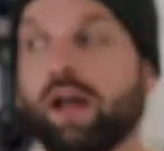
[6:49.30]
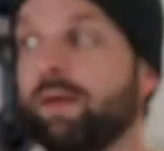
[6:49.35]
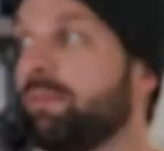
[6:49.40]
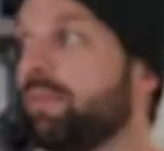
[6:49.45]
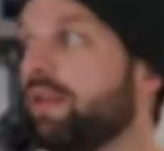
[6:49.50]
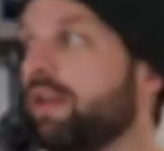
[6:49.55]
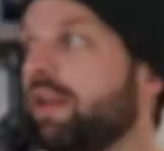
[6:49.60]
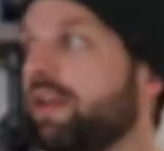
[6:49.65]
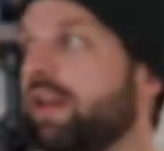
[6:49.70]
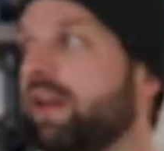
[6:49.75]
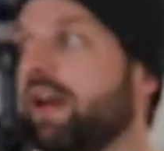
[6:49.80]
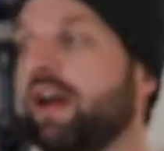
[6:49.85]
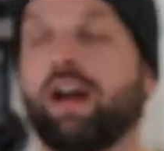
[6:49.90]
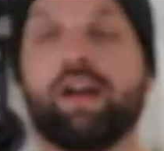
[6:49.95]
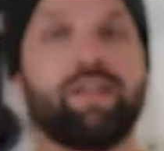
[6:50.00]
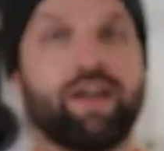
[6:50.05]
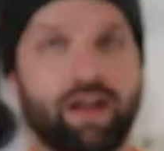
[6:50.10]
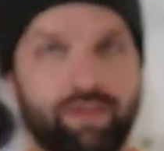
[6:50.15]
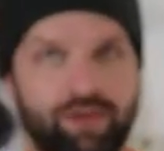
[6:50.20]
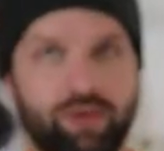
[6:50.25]
cup
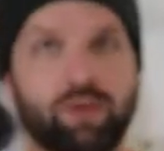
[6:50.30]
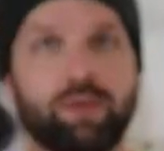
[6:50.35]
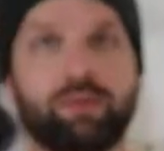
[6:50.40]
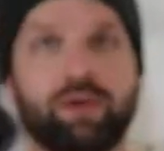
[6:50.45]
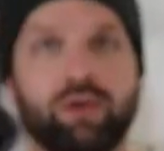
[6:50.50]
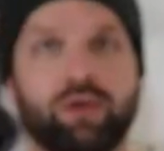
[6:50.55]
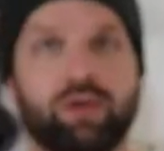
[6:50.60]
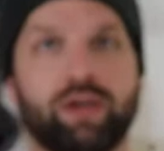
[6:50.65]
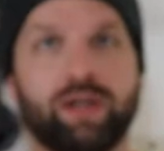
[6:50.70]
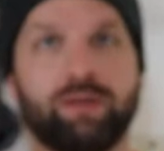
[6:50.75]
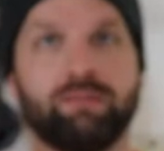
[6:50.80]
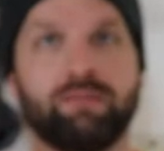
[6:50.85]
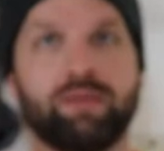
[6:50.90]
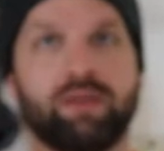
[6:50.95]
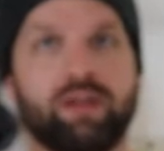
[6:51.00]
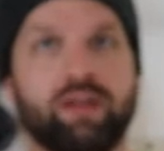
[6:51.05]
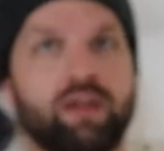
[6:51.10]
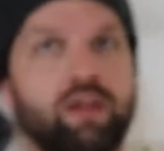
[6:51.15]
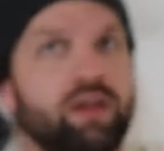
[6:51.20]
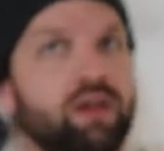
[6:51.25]
of heavy whipping cream.
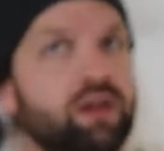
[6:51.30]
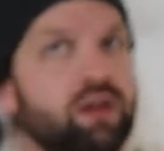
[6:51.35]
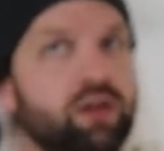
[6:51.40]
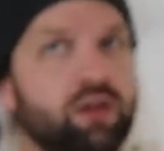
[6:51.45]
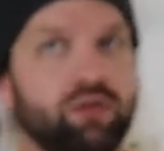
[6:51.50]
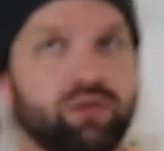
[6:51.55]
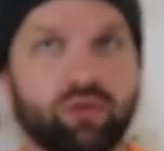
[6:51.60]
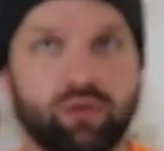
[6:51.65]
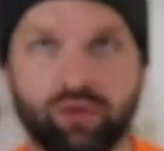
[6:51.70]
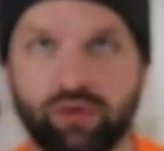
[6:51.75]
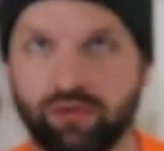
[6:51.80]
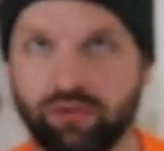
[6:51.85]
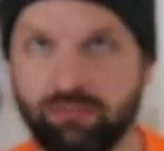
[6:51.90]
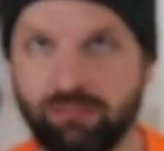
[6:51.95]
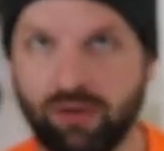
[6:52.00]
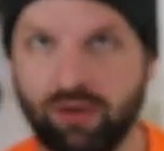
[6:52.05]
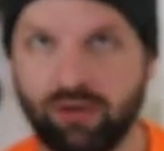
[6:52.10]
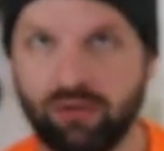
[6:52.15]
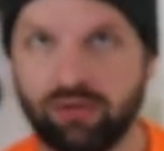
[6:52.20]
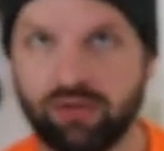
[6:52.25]
Don't use
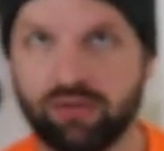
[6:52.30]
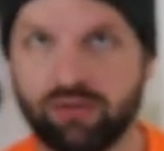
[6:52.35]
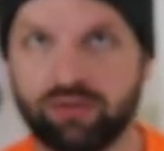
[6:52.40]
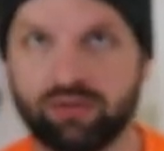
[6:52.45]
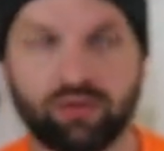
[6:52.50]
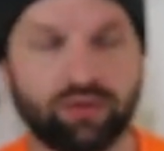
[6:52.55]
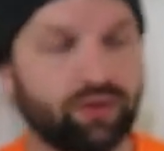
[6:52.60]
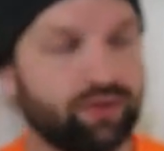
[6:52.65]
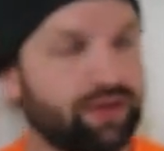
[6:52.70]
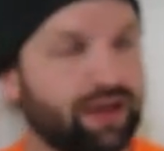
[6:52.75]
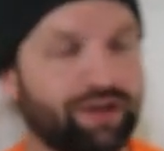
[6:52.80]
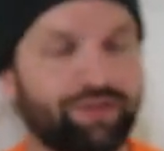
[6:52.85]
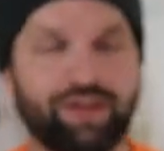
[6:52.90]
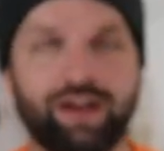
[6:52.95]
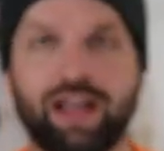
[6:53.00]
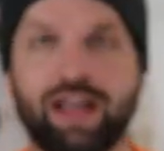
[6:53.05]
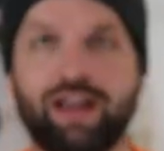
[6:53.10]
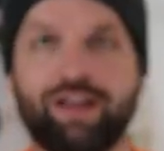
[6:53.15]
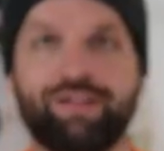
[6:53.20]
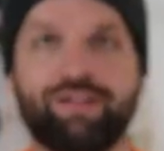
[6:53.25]
milk, don't use half
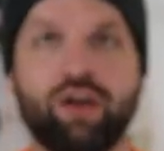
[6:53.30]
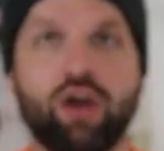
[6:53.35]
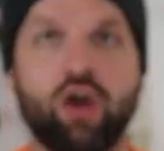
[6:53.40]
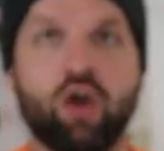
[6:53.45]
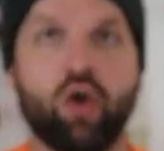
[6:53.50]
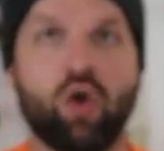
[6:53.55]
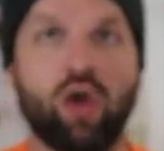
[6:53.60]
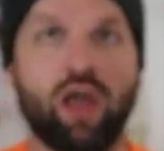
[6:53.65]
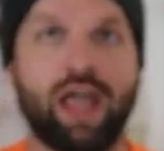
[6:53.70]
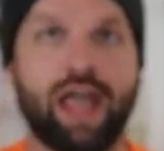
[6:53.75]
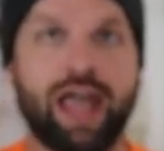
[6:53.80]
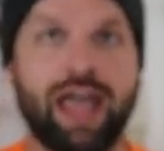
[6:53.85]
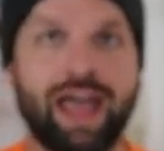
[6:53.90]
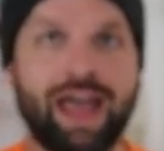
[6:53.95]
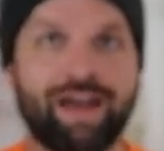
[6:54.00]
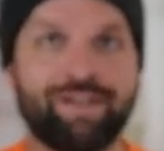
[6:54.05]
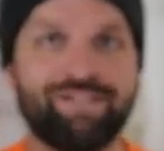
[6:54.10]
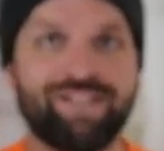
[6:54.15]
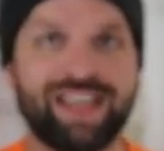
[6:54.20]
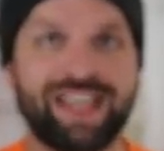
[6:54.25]
and half,
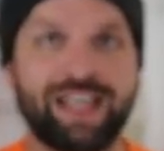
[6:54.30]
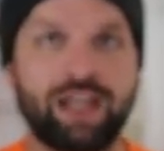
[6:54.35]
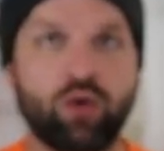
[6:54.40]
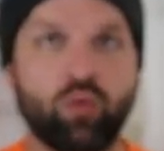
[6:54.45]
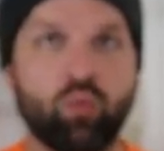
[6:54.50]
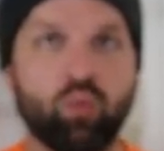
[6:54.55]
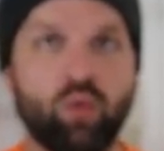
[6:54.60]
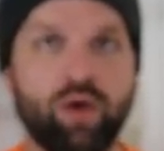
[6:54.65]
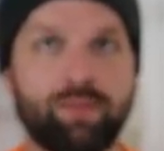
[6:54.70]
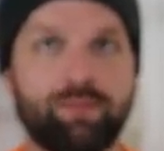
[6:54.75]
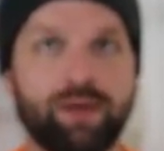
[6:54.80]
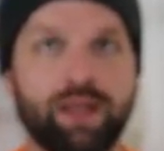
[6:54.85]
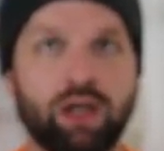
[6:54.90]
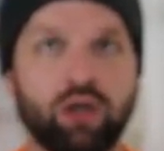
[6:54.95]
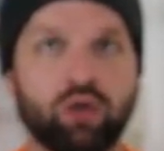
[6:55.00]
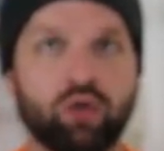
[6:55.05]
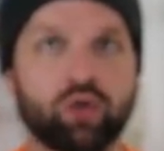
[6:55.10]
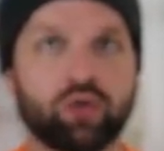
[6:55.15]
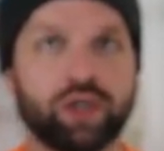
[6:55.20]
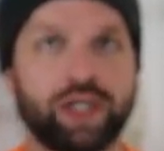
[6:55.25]
heavy
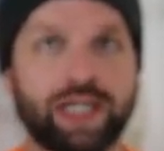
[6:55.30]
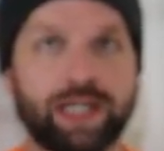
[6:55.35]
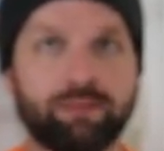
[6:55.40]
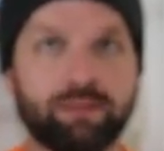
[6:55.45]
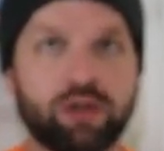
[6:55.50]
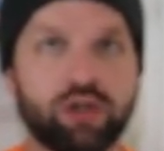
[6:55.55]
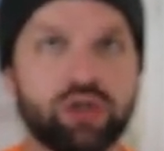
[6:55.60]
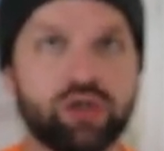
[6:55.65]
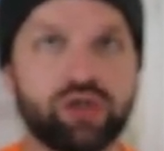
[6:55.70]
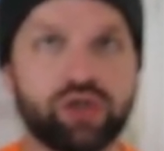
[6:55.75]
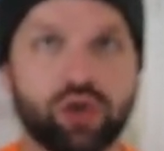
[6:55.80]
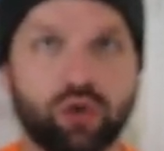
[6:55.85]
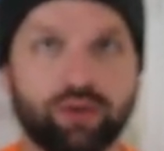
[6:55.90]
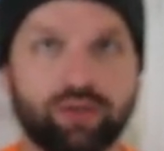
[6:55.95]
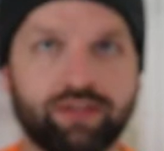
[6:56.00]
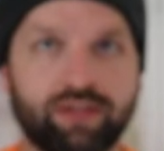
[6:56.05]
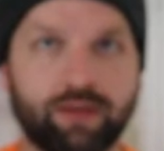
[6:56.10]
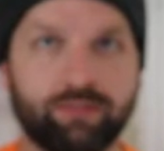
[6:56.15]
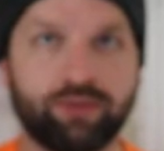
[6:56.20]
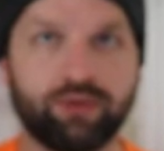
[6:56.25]
whipping cream.
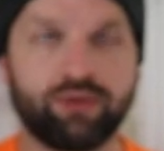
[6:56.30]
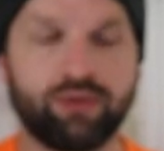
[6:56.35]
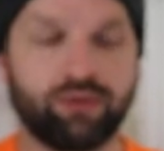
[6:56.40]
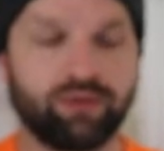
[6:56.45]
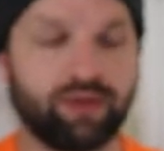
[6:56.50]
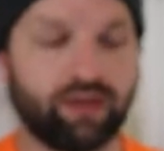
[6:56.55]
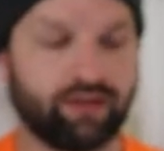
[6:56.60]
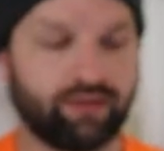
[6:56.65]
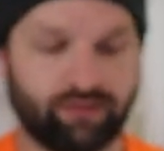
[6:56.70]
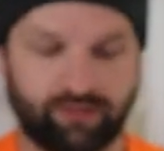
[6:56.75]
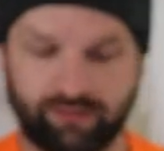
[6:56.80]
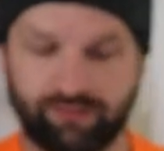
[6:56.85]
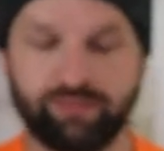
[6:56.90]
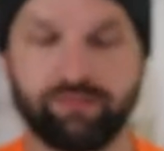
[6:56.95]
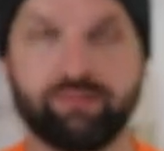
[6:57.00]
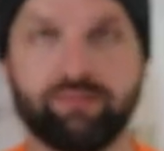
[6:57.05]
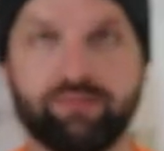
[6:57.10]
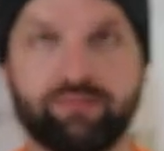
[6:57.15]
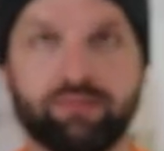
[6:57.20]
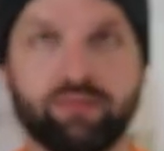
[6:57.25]
Don't substitute this.
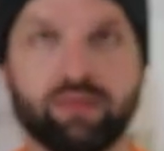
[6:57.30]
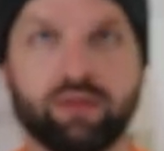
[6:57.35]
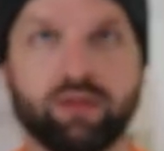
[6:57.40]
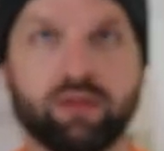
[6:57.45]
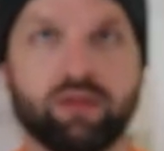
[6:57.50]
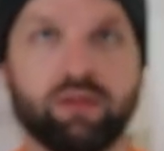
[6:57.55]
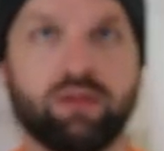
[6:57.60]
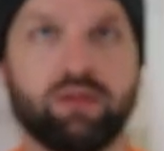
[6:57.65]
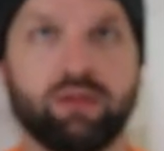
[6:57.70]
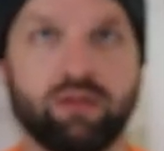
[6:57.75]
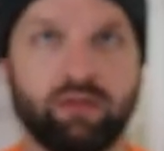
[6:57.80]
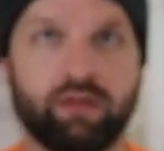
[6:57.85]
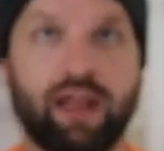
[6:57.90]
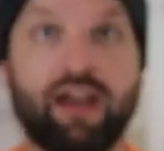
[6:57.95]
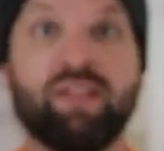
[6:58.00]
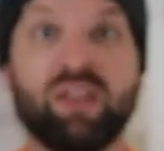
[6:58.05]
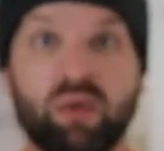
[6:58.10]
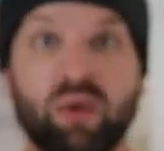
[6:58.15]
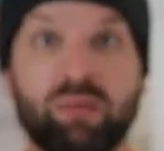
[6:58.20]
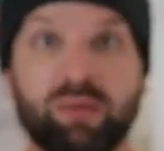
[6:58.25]

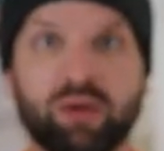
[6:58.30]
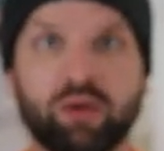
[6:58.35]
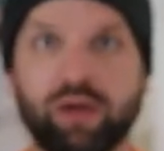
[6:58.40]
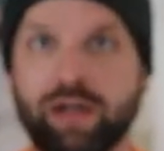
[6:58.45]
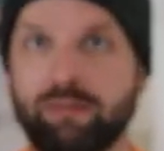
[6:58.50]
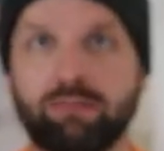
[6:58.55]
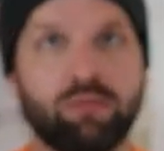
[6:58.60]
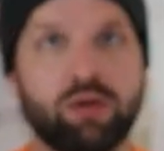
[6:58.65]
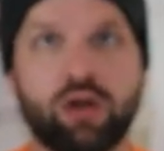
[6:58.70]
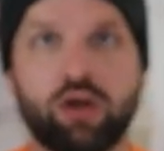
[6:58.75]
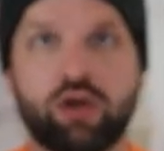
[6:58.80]
Heavy whipping cream.